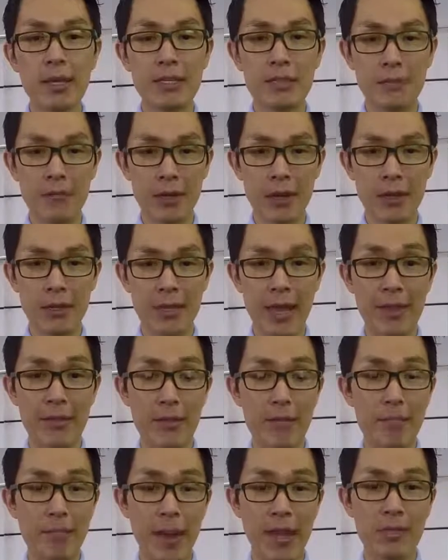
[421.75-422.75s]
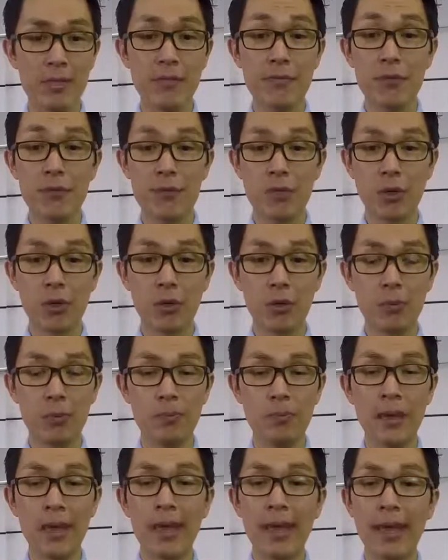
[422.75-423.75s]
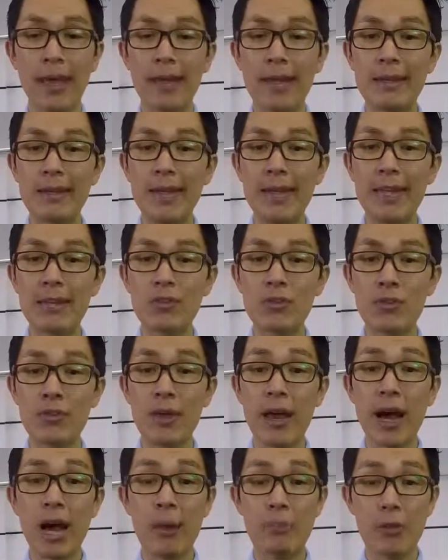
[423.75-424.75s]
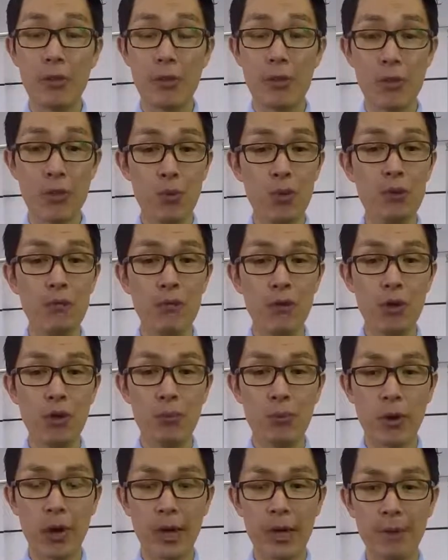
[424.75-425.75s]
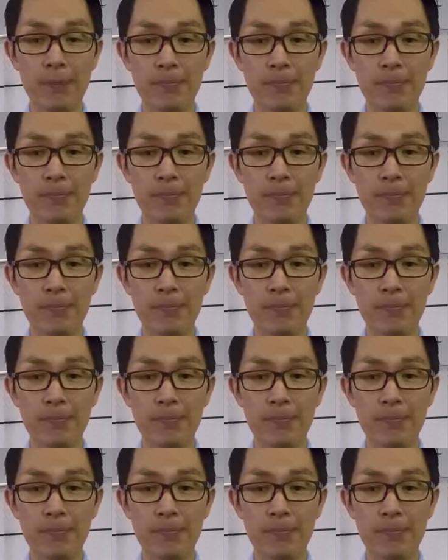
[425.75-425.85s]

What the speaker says: found at the base of the skull and into the upper 3 vertebrae.